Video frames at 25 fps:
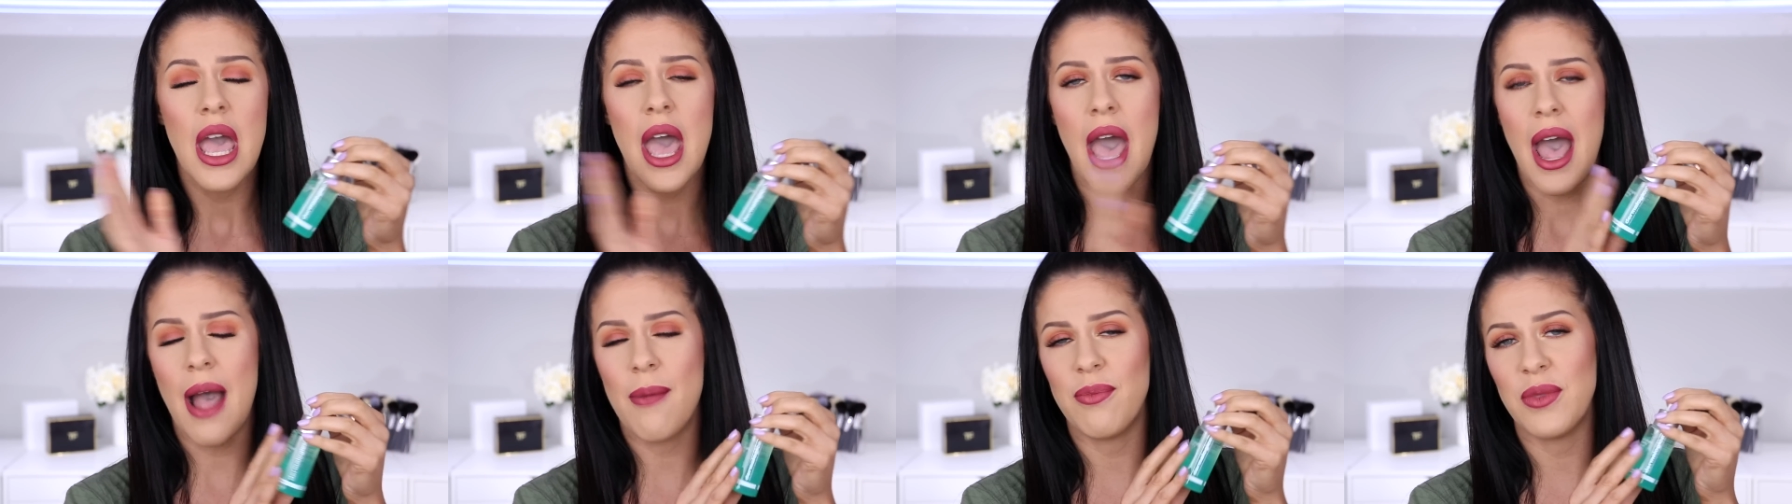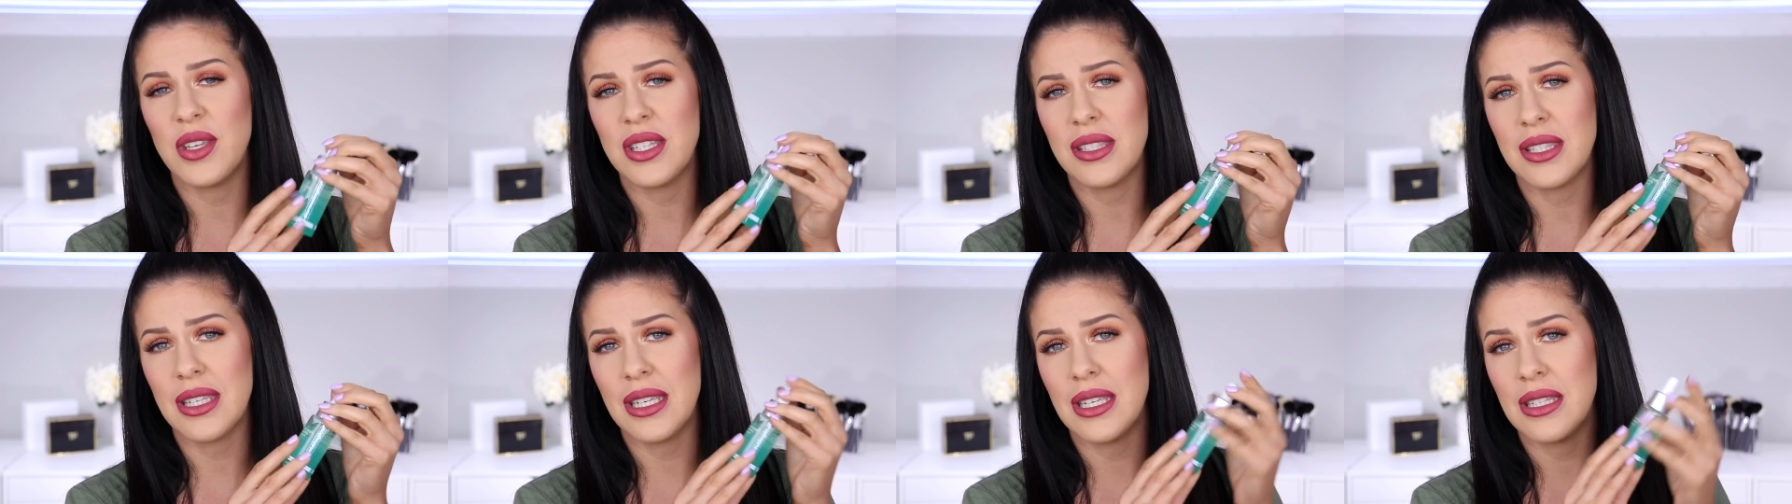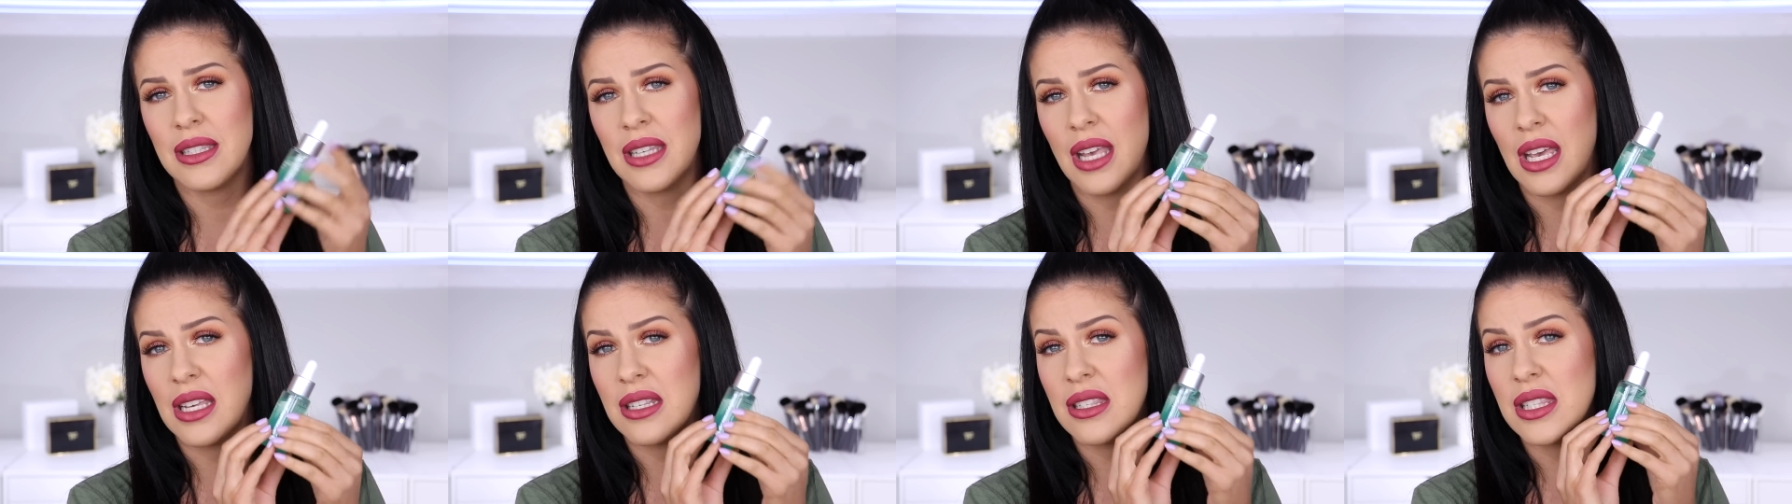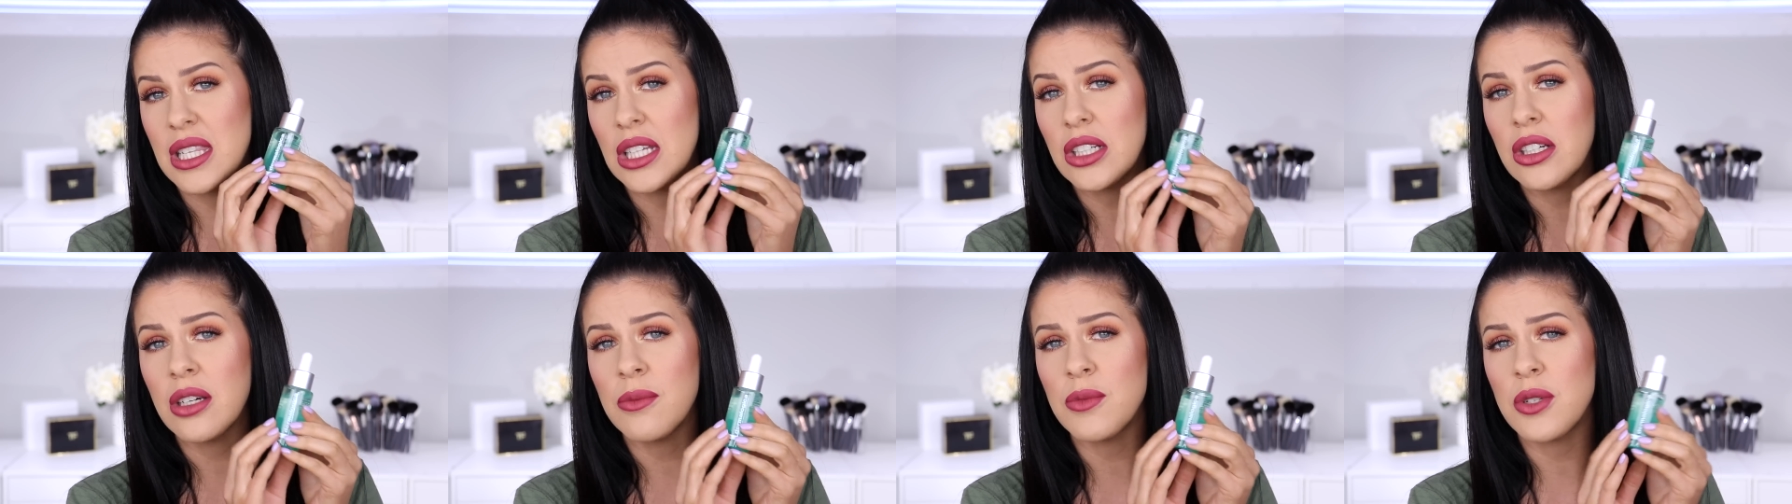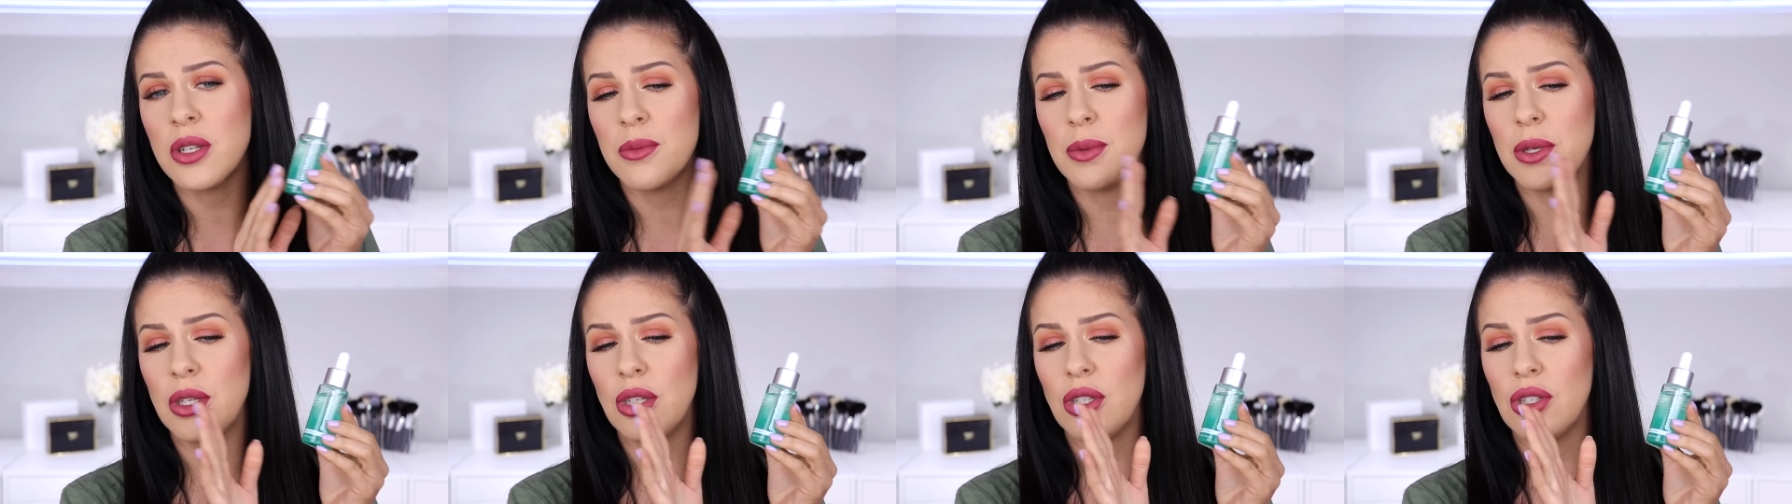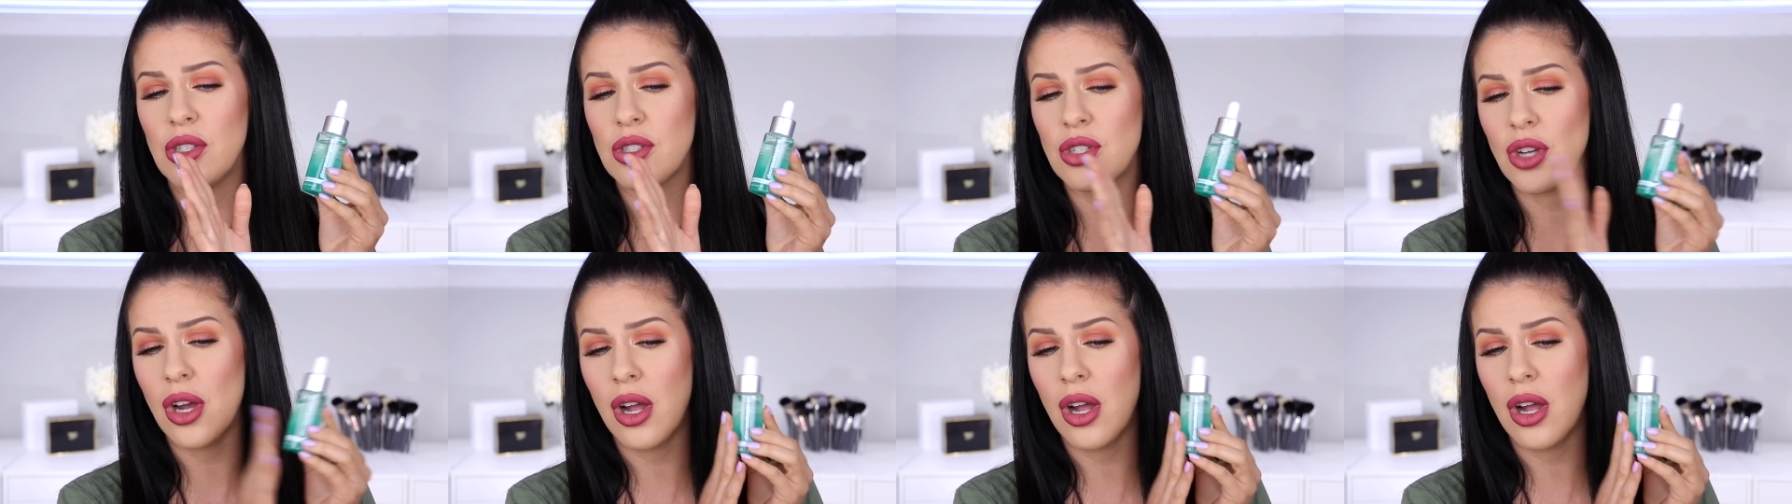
Um, this is a serum to be used